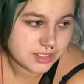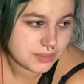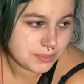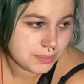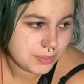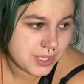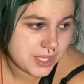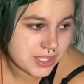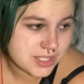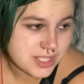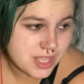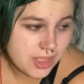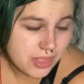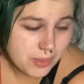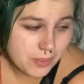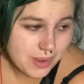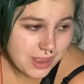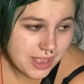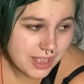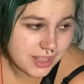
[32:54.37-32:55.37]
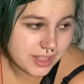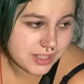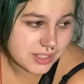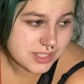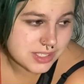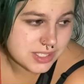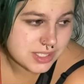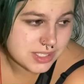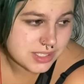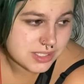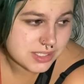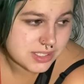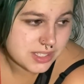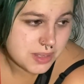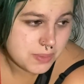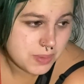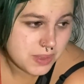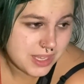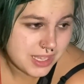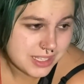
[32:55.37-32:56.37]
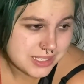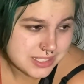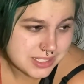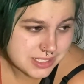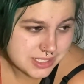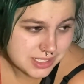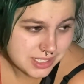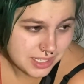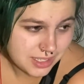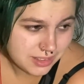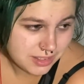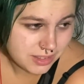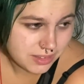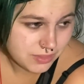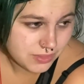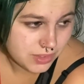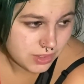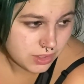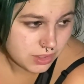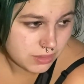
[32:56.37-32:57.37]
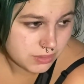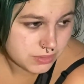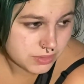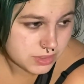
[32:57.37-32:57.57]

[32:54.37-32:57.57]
because otherwise CPS is getting involved.